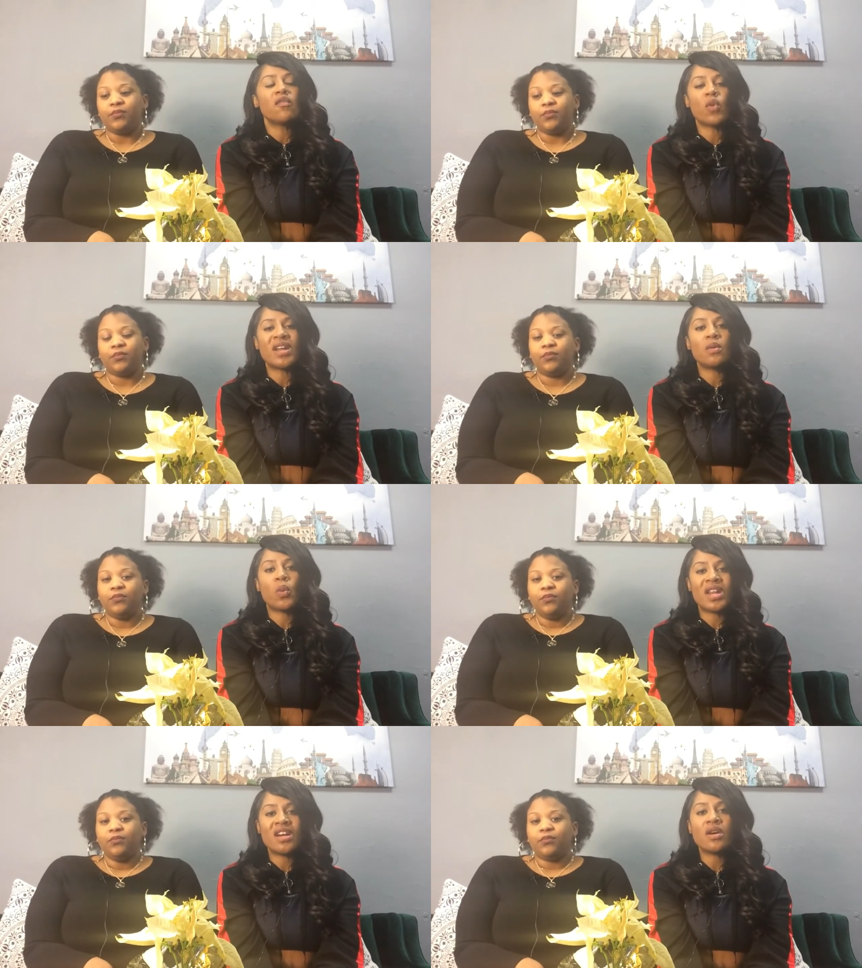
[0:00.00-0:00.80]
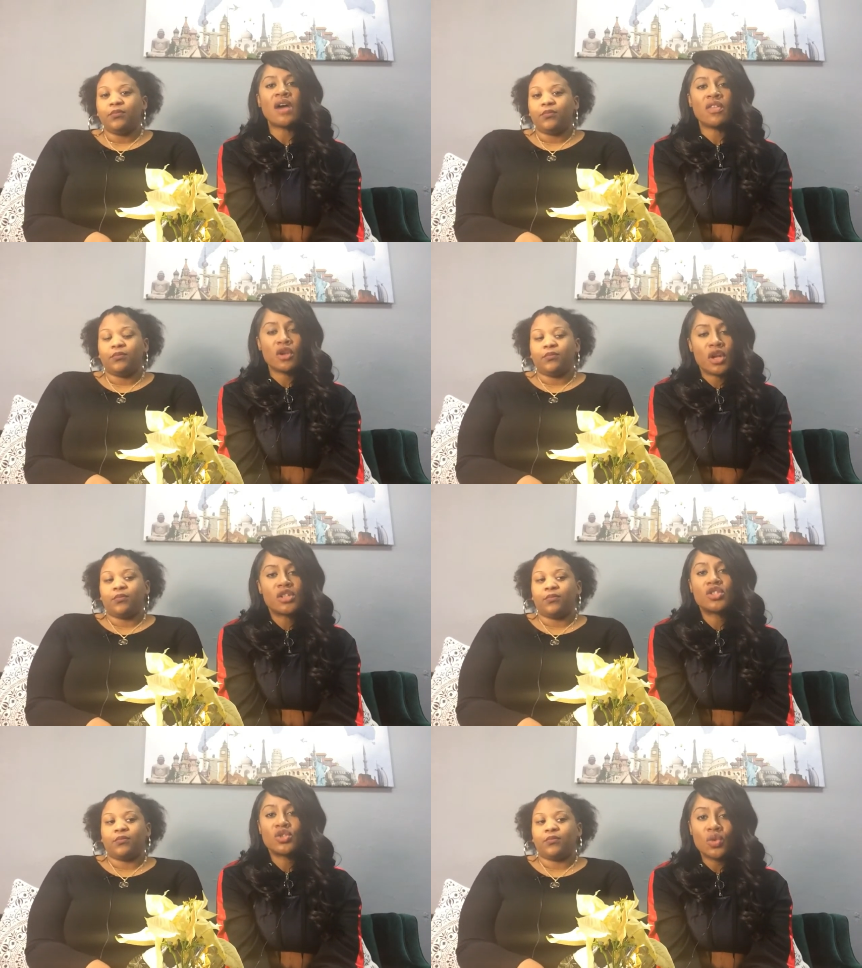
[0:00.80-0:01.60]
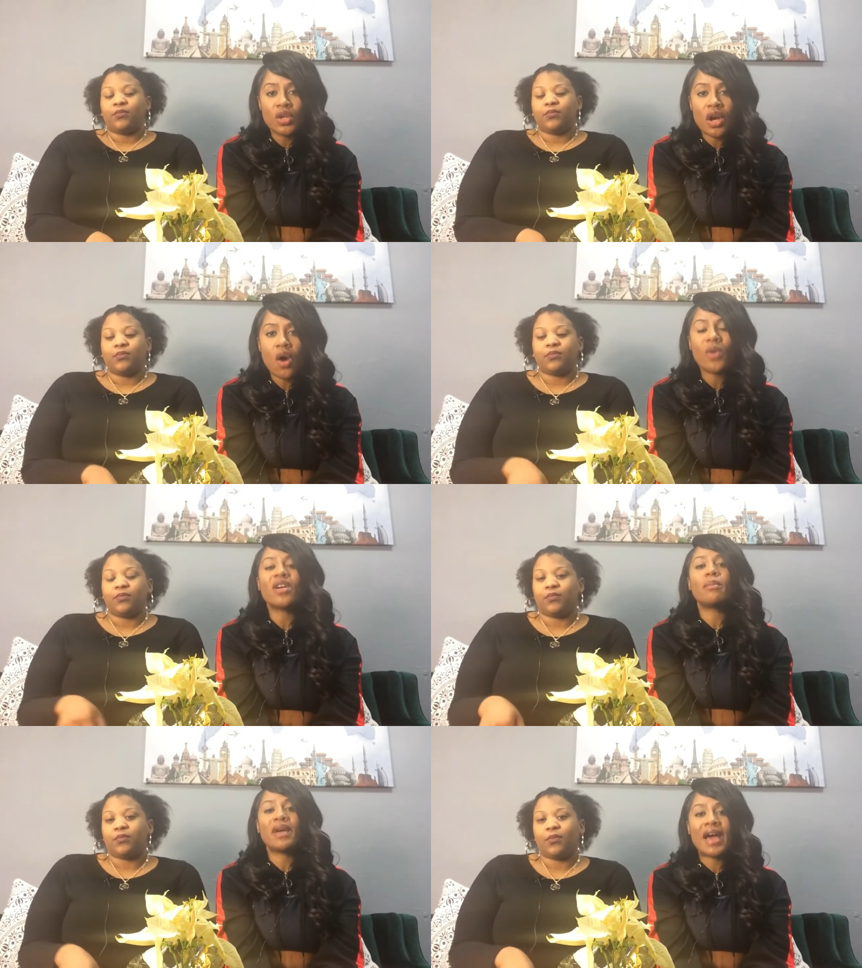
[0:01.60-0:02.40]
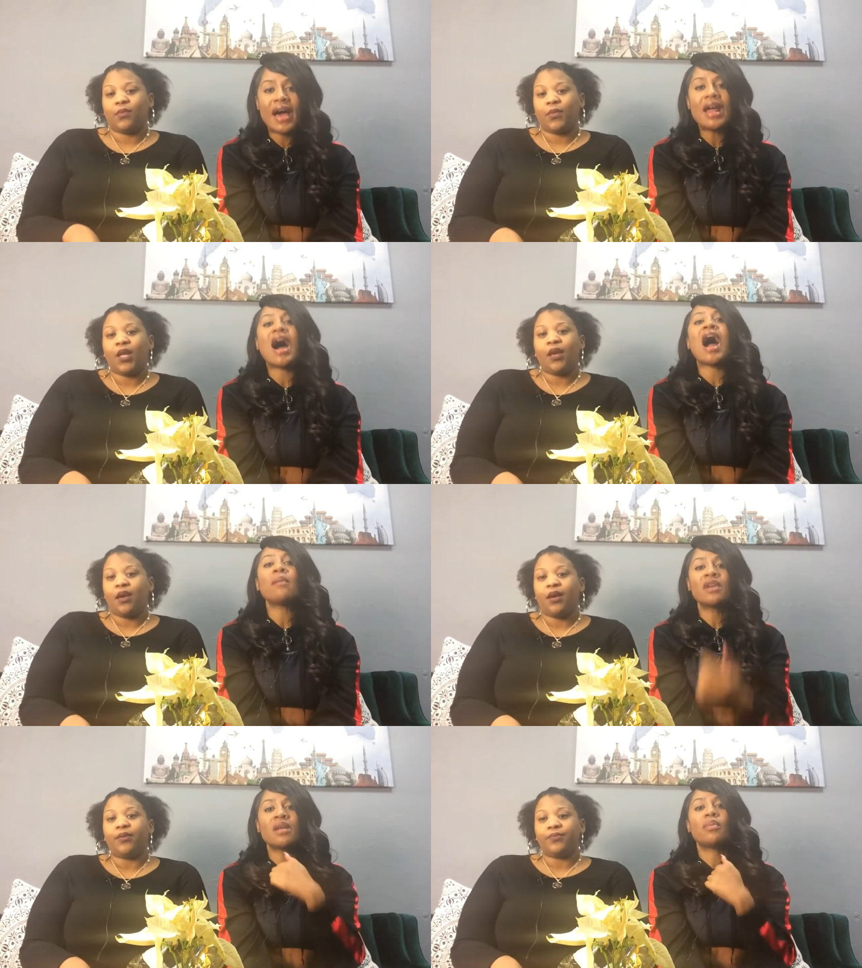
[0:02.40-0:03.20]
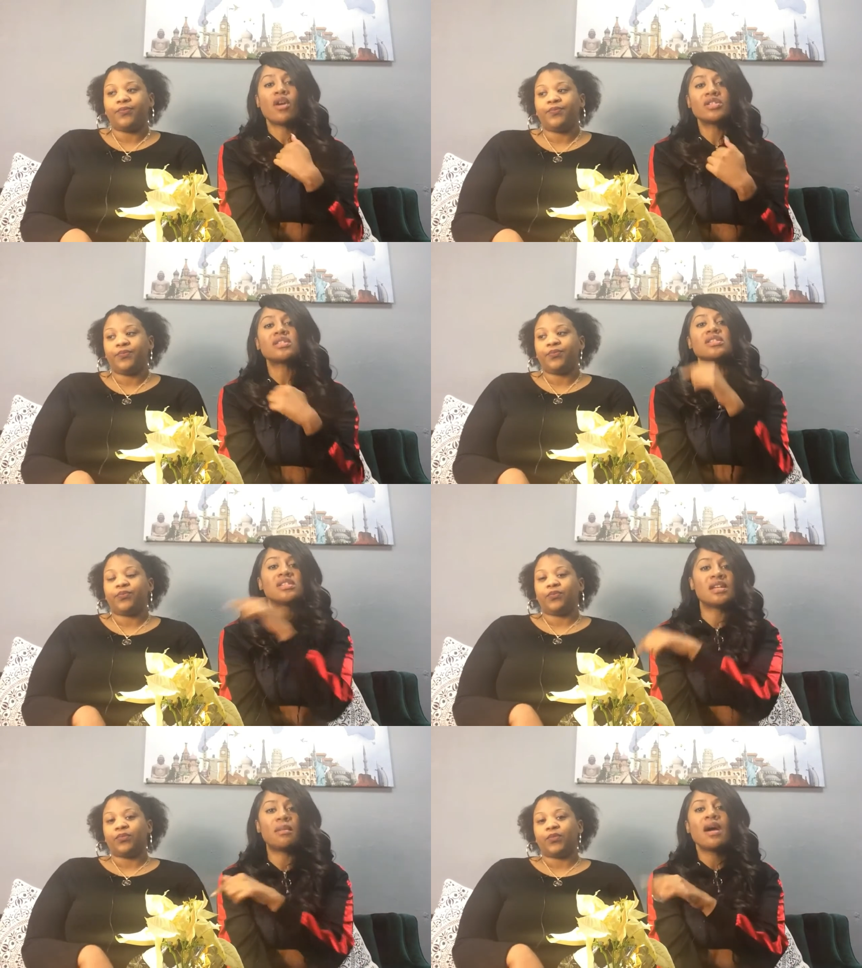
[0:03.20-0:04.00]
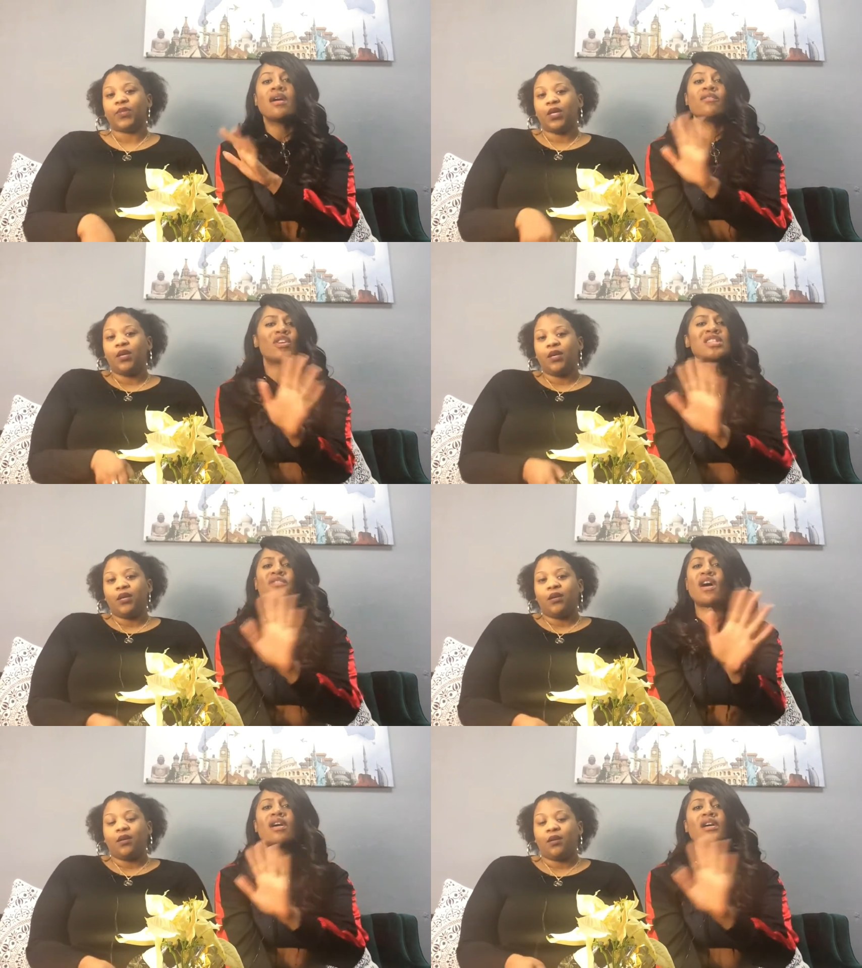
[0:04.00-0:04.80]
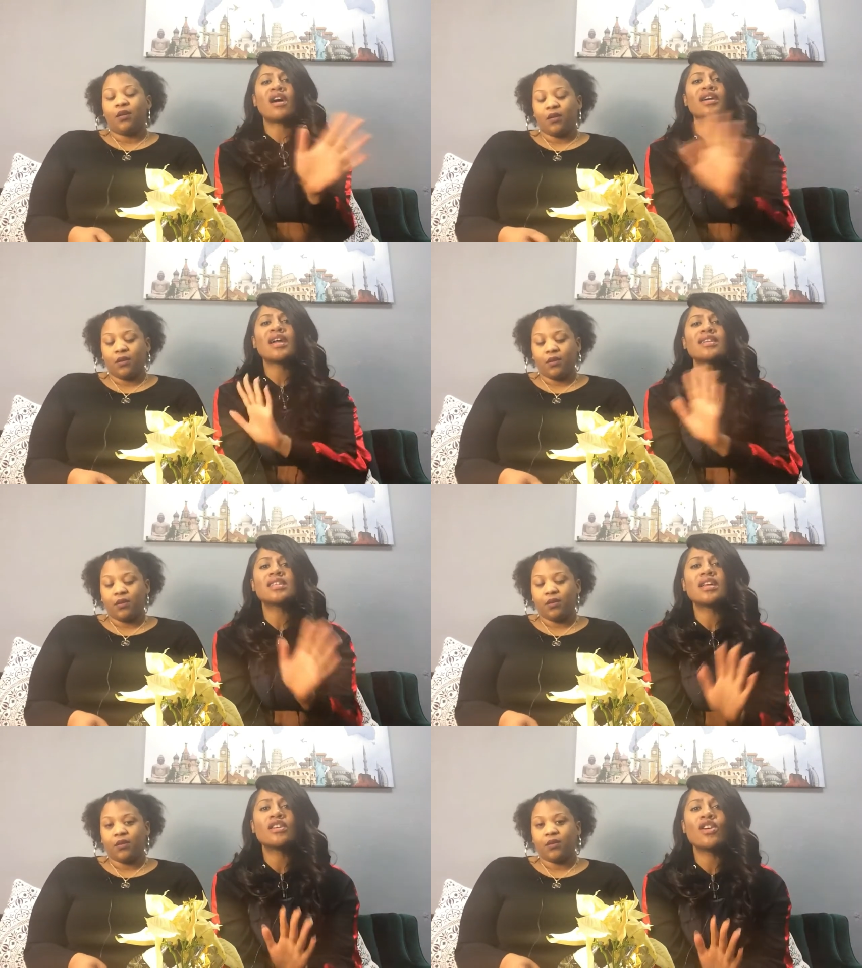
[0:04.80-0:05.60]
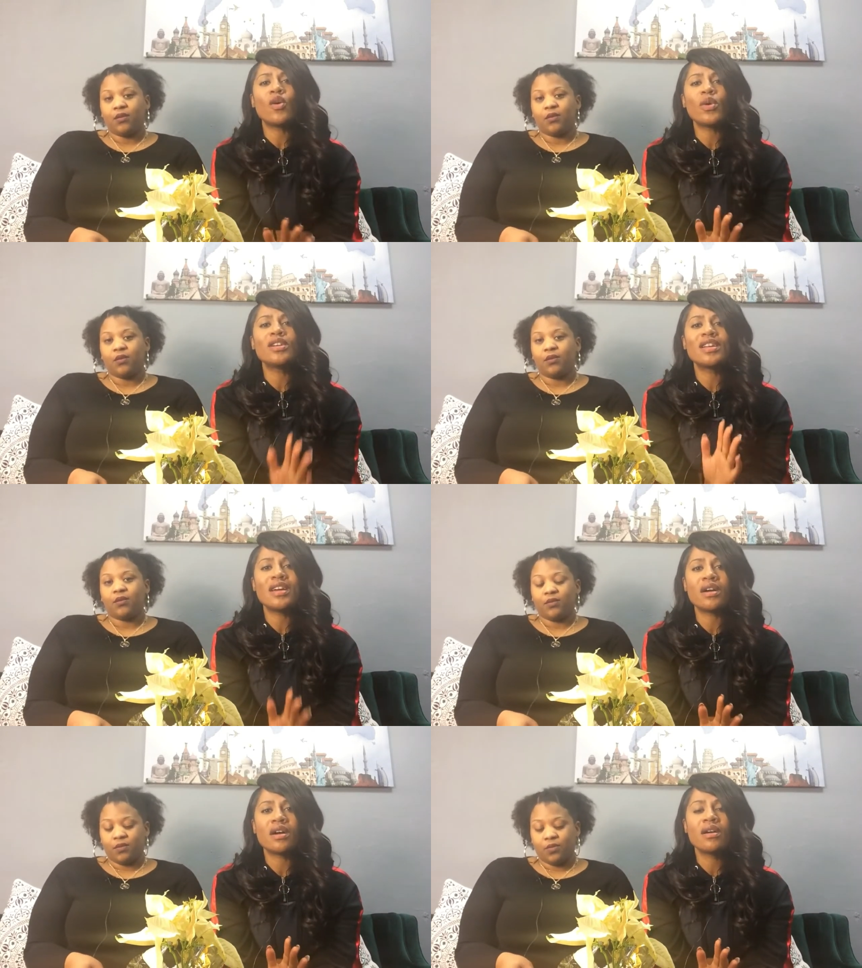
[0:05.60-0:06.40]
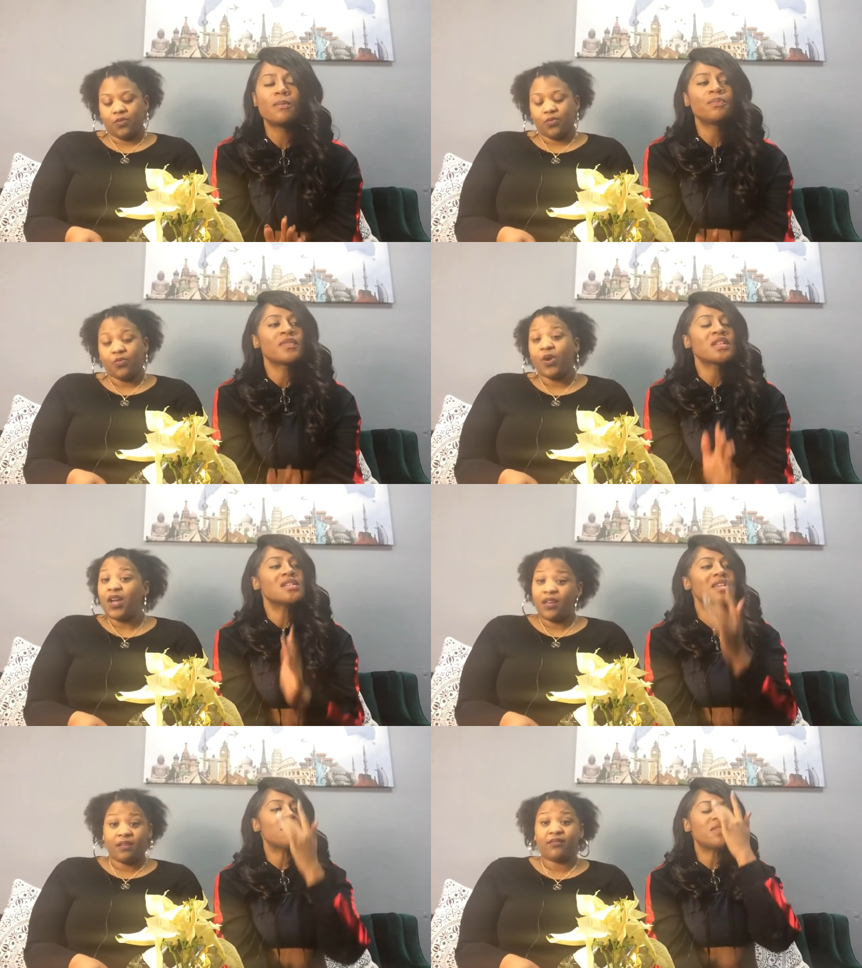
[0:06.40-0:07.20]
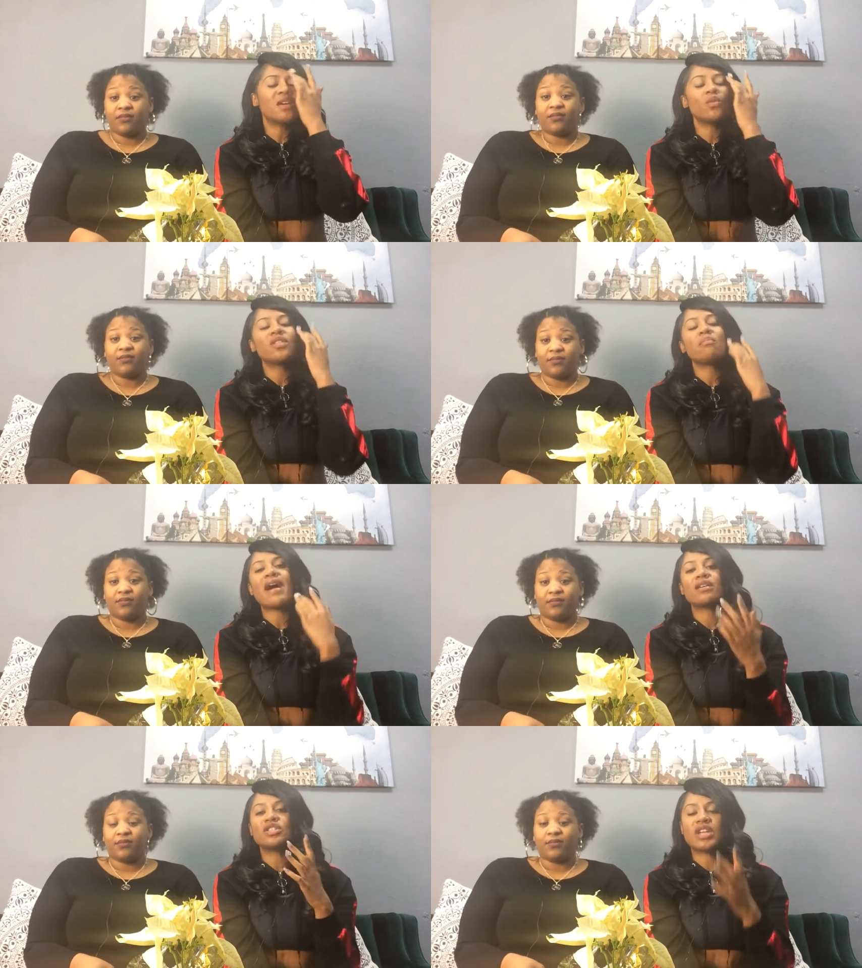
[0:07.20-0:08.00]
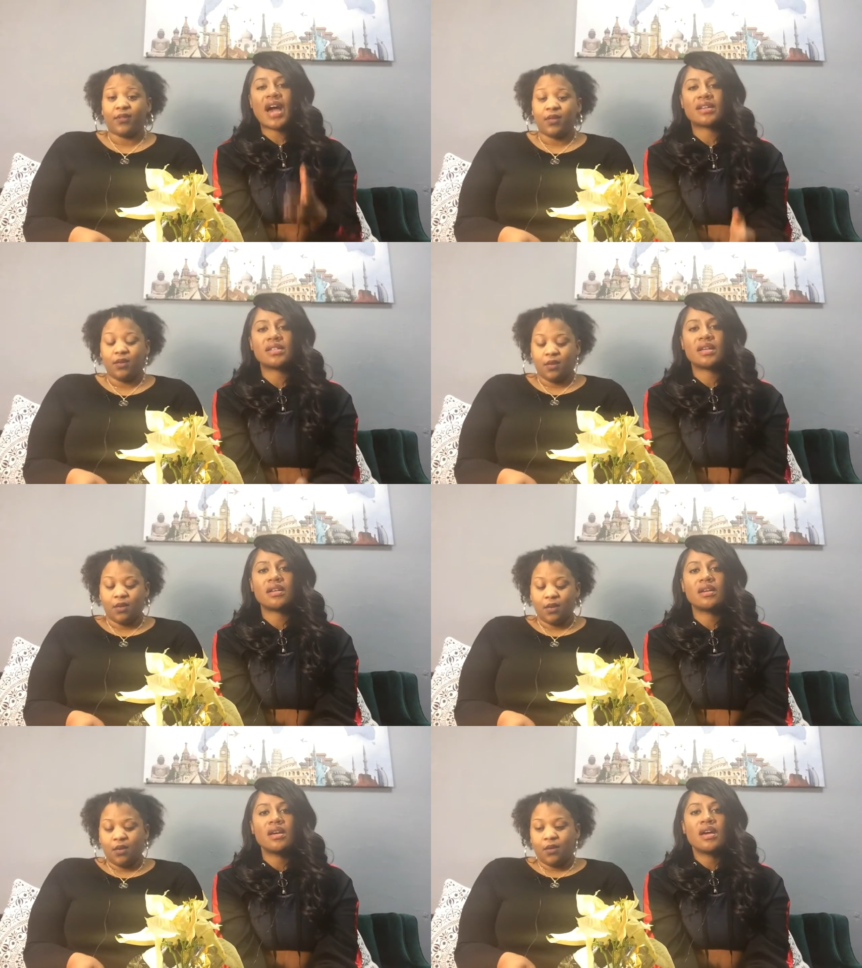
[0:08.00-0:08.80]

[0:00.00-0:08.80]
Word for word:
Speaker 1: when when they're a, a studio with a bed, yeah. I'm gonna personally sit. My, first of all, R. Kelly's getting nowhere near. Right. The same thing with Michael Jackson.